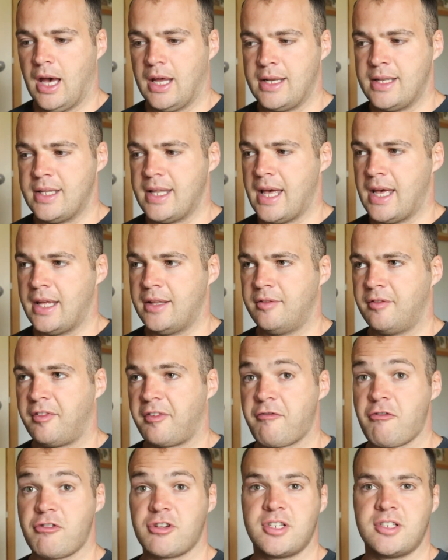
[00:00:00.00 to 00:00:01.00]
And then
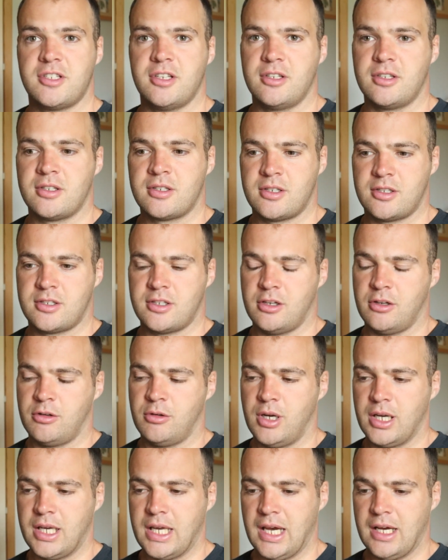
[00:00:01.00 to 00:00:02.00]
thrusters.
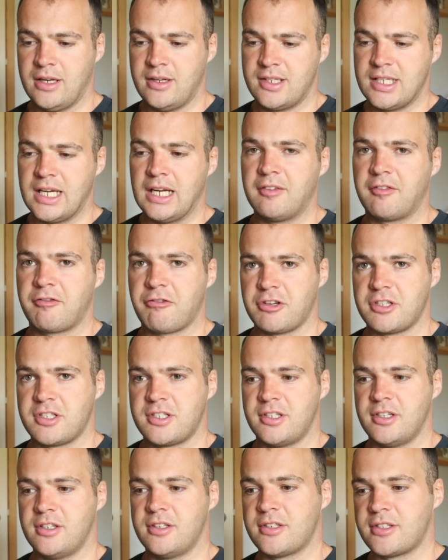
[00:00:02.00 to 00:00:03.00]
So again, 10
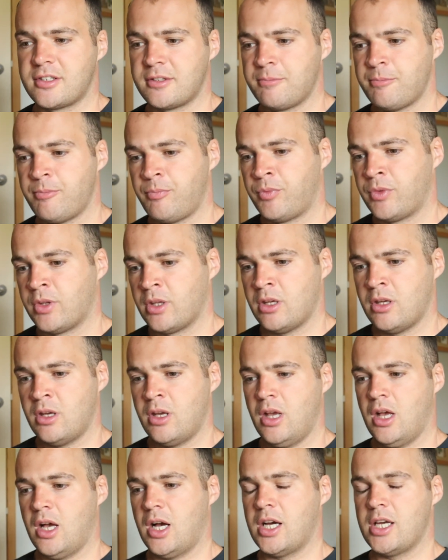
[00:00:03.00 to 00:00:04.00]
thrusters.
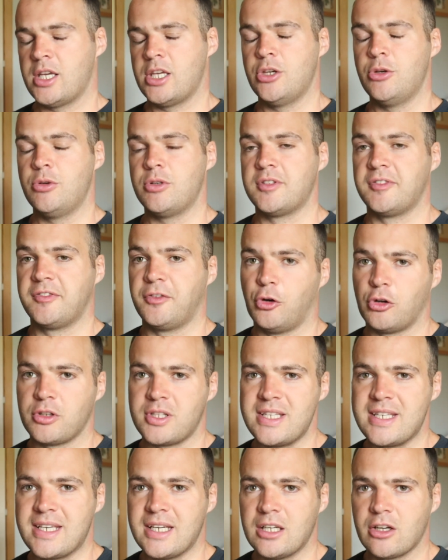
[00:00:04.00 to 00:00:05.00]
I used
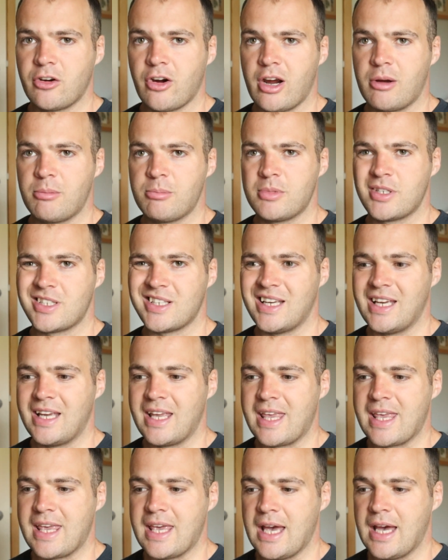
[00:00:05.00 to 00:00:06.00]
40 kilograms.
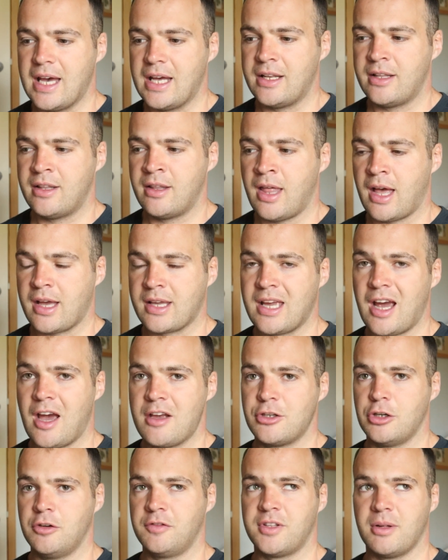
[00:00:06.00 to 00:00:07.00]
Again, that
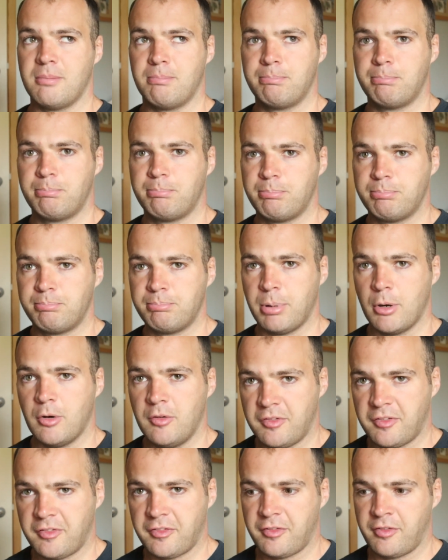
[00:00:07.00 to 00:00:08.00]
carries over to
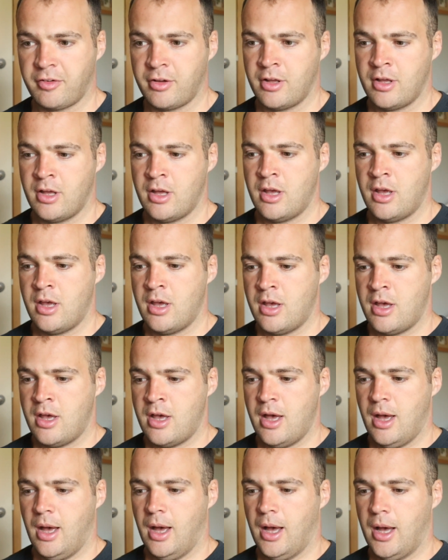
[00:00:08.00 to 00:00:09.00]
both
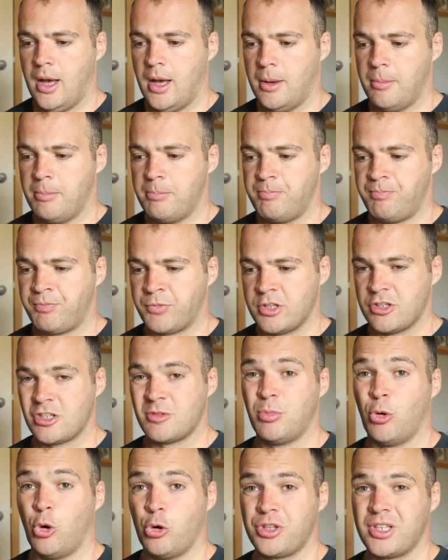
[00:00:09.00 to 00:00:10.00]

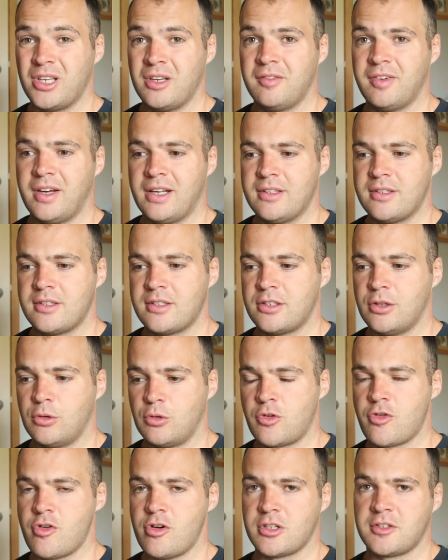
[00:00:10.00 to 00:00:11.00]
sporting events.
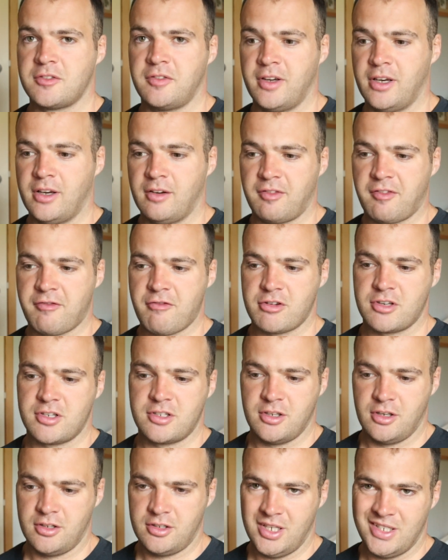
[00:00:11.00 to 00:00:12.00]
So CrossFit,
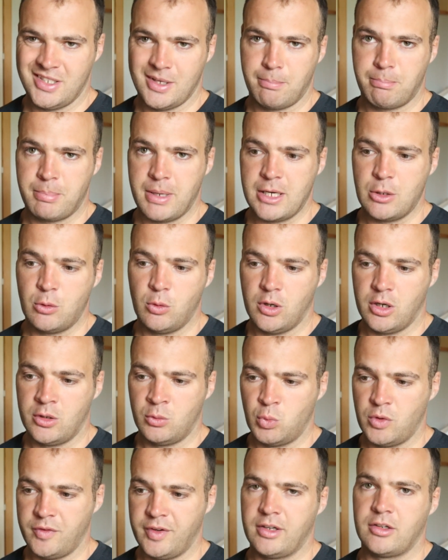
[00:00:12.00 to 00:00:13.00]
thrusters is a big
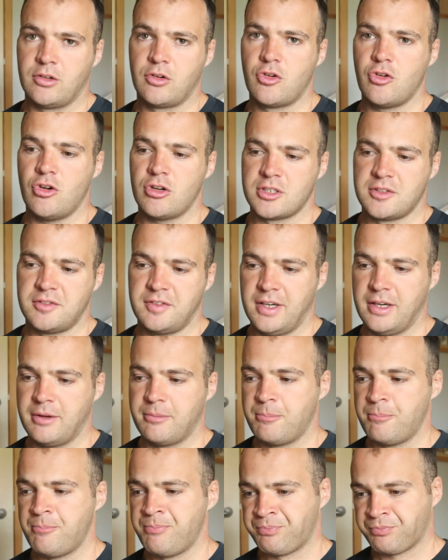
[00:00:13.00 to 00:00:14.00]
one within
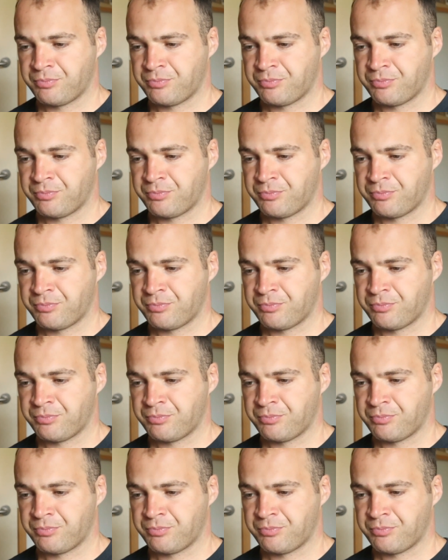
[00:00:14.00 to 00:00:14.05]
CrossFit.